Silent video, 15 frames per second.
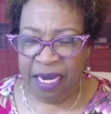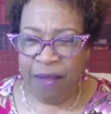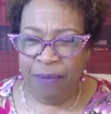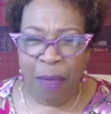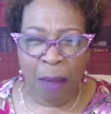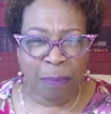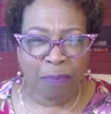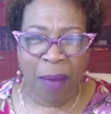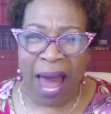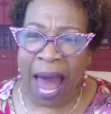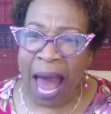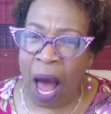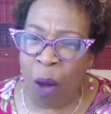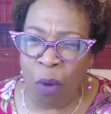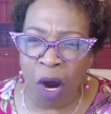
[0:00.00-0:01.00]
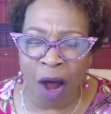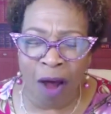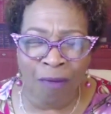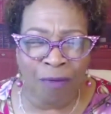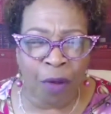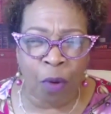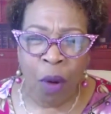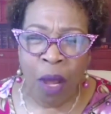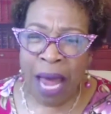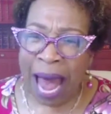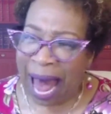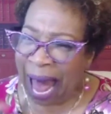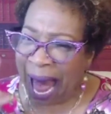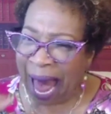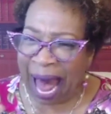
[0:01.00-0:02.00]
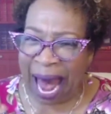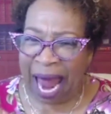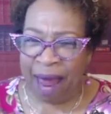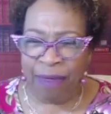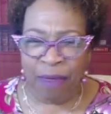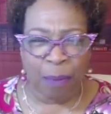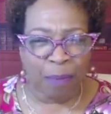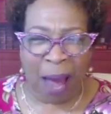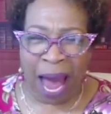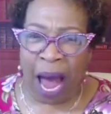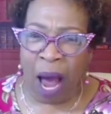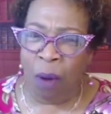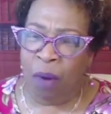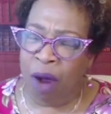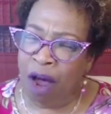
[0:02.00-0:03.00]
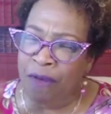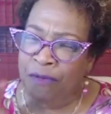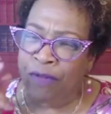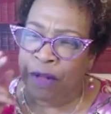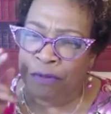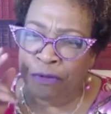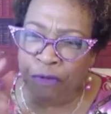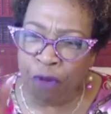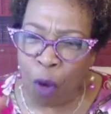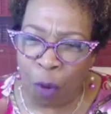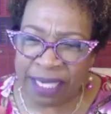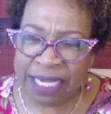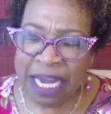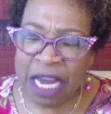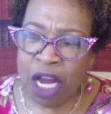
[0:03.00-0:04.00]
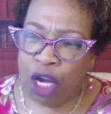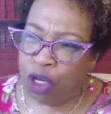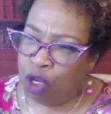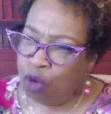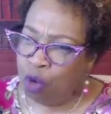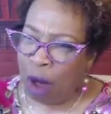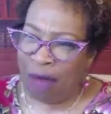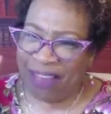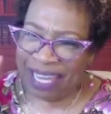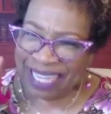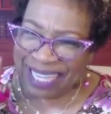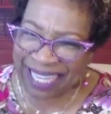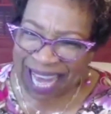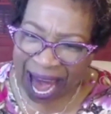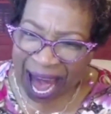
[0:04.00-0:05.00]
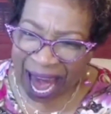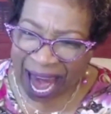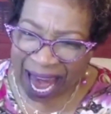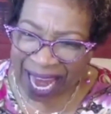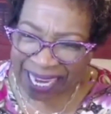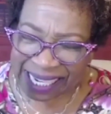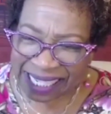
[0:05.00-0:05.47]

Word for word: the power of the eye, the power of the voice. You are the guide.